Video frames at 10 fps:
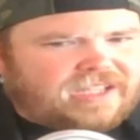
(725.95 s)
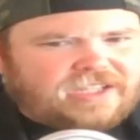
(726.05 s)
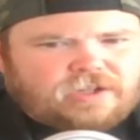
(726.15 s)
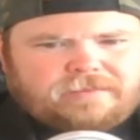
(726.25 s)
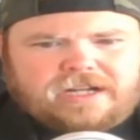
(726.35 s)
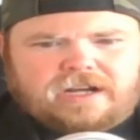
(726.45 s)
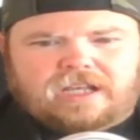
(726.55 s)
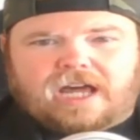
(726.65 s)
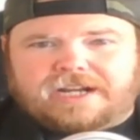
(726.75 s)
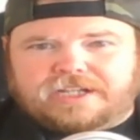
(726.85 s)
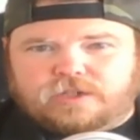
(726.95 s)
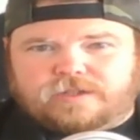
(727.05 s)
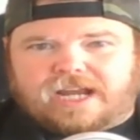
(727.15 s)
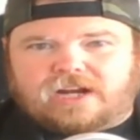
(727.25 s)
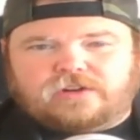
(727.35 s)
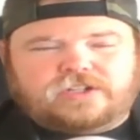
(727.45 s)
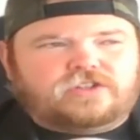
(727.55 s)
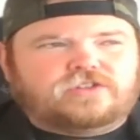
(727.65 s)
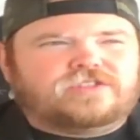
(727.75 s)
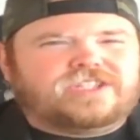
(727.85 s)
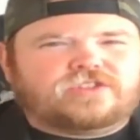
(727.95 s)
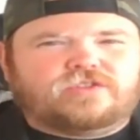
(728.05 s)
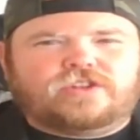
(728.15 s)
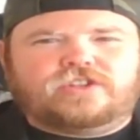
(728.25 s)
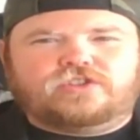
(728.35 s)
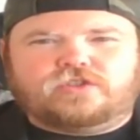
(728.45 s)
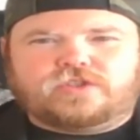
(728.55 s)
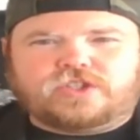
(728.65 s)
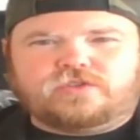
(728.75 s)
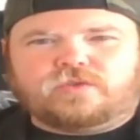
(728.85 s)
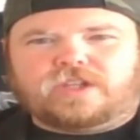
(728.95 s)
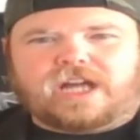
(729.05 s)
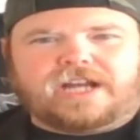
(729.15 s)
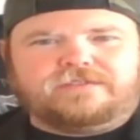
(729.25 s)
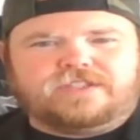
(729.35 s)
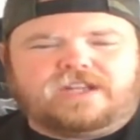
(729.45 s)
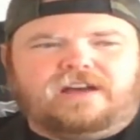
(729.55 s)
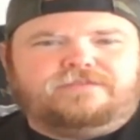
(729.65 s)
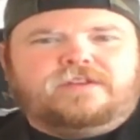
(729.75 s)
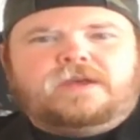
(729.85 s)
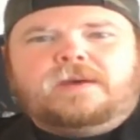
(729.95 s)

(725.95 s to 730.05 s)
you're meeting a lot of new characters, so they're introducing you to a lot of stuff.